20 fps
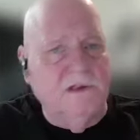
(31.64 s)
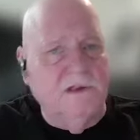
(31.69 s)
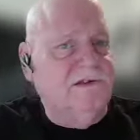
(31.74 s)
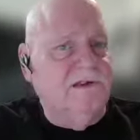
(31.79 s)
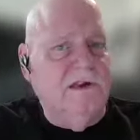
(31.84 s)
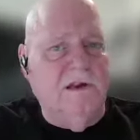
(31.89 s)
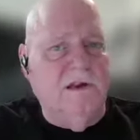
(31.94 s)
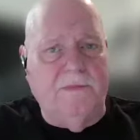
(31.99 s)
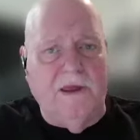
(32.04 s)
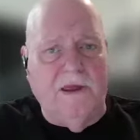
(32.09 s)

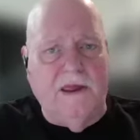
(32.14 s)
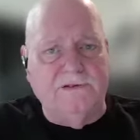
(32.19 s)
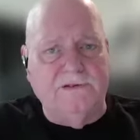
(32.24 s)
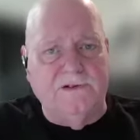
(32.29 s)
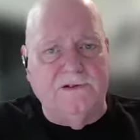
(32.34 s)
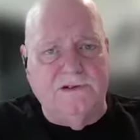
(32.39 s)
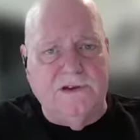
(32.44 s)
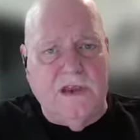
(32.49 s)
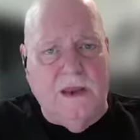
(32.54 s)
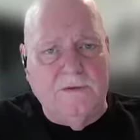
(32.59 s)
listening to
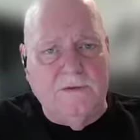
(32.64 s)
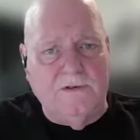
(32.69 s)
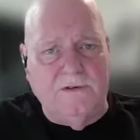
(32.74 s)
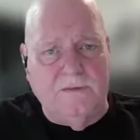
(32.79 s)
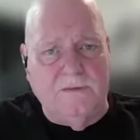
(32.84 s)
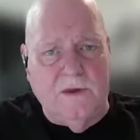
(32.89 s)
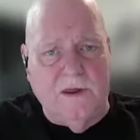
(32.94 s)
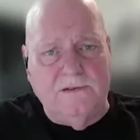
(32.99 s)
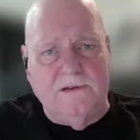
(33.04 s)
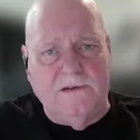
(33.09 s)
Pastor
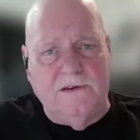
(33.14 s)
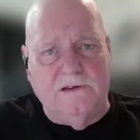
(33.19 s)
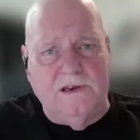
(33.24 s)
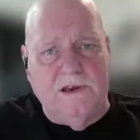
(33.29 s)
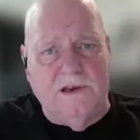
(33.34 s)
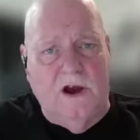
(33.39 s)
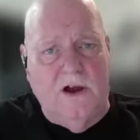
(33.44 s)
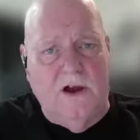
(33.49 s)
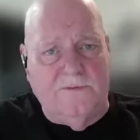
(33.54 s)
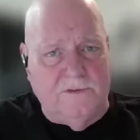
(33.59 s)
James's
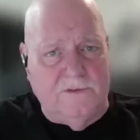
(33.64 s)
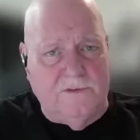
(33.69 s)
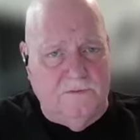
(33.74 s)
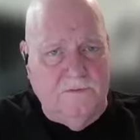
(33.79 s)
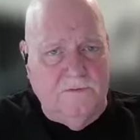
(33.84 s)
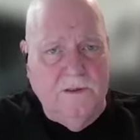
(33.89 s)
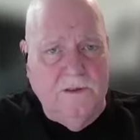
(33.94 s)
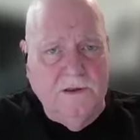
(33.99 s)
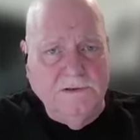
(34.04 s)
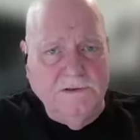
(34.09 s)
message, he
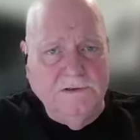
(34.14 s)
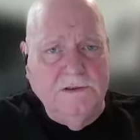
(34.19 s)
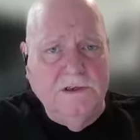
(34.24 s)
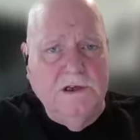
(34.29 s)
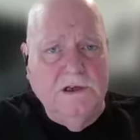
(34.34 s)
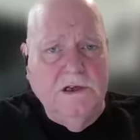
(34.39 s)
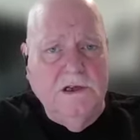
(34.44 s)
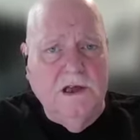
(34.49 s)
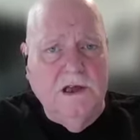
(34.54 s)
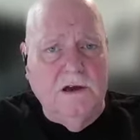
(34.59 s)
often
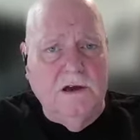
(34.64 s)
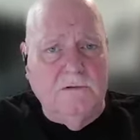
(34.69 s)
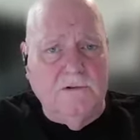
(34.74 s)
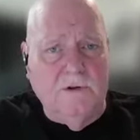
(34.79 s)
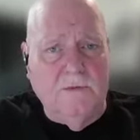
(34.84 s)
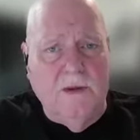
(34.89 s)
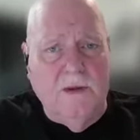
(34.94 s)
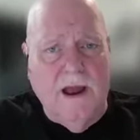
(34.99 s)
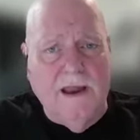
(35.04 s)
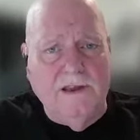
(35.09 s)

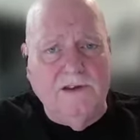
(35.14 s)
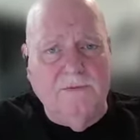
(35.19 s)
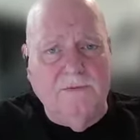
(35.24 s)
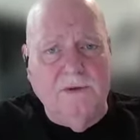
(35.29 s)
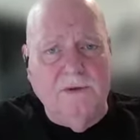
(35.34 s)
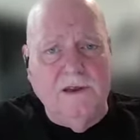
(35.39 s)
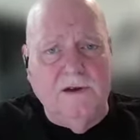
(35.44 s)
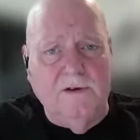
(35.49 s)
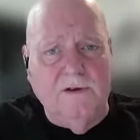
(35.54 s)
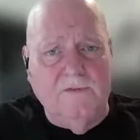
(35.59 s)

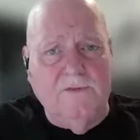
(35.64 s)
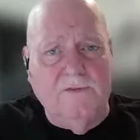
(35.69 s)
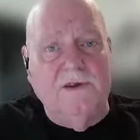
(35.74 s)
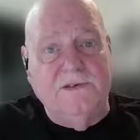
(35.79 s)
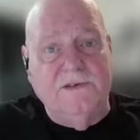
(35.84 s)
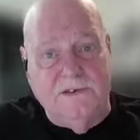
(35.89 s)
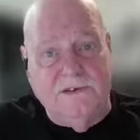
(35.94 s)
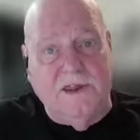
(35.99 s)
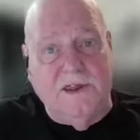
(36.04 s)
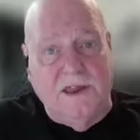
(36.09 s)
reminds me of
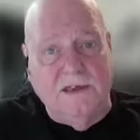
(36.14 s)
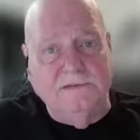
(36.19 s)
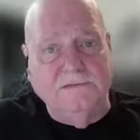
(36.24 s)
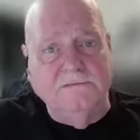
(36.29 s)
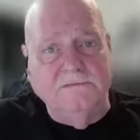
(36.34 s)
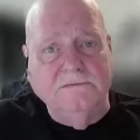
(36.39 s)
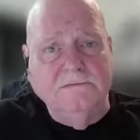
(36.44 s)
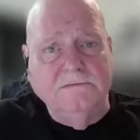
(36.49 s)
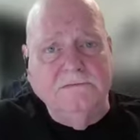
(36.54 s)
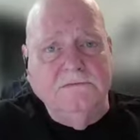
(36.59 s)
this
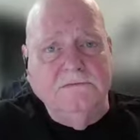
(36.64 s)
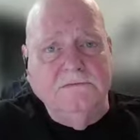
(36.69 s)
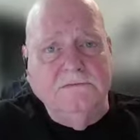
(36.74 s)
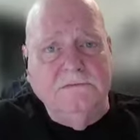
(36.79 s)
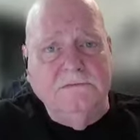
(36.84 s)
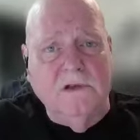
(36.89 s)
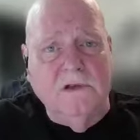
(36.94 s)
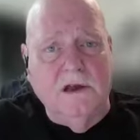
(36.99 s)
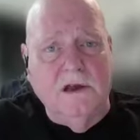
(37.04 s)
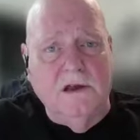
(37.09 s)
thing
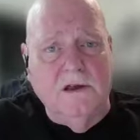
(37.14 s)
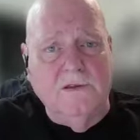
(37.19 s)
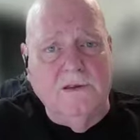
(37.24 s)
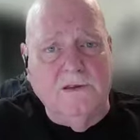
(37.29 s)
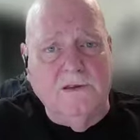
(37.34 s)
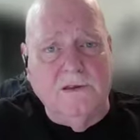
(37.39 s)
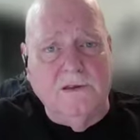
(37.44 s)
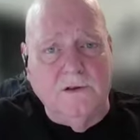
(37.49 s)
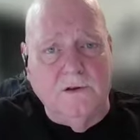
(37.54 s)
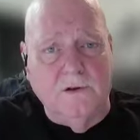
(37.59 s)

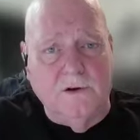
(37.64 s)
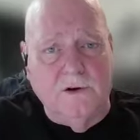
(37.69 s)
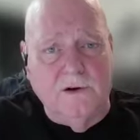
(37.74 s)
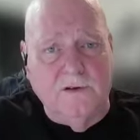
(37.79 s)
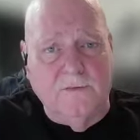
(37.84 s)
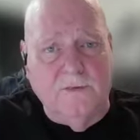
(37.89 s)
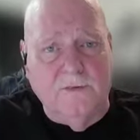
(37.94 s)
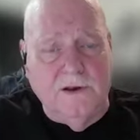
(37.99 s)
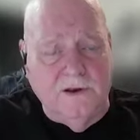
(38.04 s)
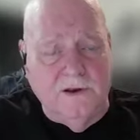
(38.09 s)
that the
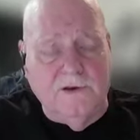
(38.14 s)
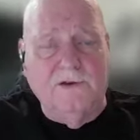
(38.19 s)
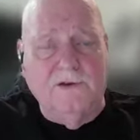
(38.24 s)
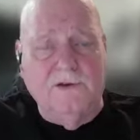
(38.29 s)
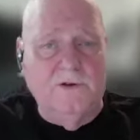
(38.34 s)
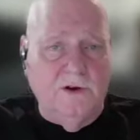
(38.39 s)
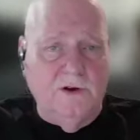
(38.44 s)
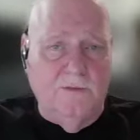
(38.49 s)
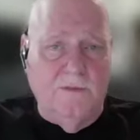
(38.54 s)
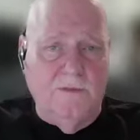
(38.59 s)
Lord has been
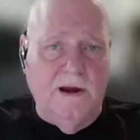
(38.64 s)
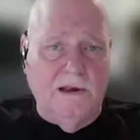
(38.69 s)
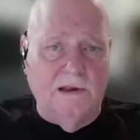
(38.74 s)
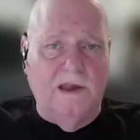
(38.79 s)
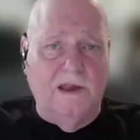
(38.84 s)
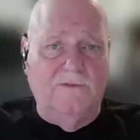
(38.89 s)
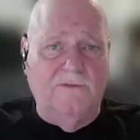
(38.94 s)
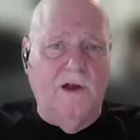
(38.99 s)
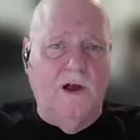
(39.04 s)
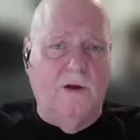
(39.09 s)
doing in my
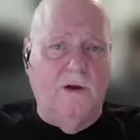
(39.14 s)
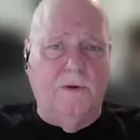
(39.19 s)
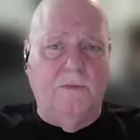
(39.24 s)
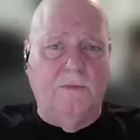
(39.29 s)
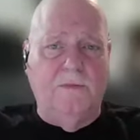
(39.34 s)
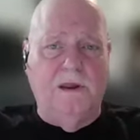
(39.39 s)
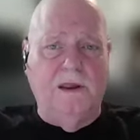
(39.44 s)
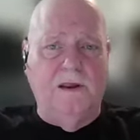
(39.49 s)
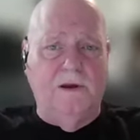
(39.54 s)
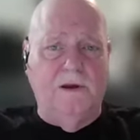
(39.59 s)
life,
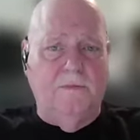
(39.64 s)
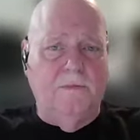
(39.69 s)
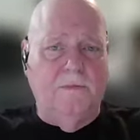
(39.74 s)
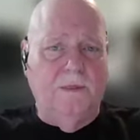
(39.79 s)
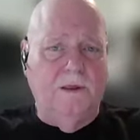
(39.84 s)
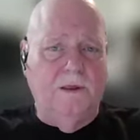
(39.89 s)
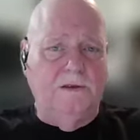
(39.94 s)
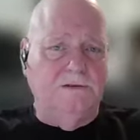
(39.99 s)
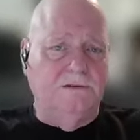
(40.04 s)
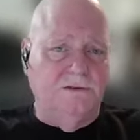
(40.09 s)
helping me to
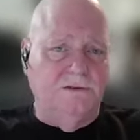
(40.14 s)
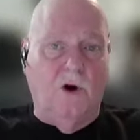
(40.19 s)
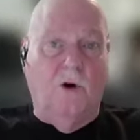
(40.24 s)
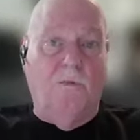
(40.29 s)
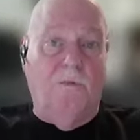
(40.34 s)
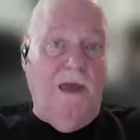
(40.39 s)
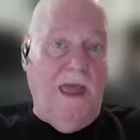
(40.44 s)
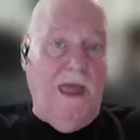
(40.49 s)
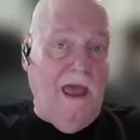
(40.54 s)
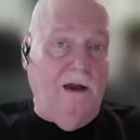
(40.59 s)

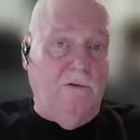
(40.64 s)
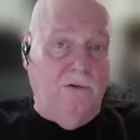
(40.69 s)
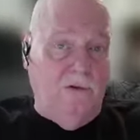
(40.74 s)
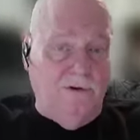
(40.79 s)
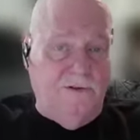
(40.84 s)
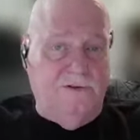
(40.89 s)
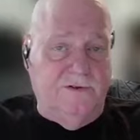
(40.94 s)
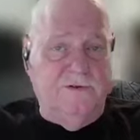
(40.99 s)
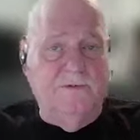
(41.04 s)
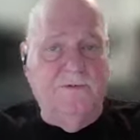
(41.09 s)
go
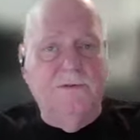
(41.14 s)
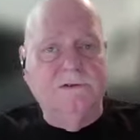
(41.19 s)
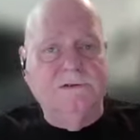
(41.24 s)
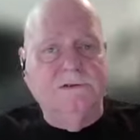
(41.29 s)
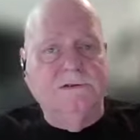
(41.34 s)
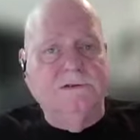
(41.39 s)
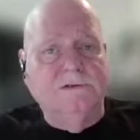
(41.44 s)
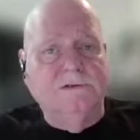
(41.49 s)
backwards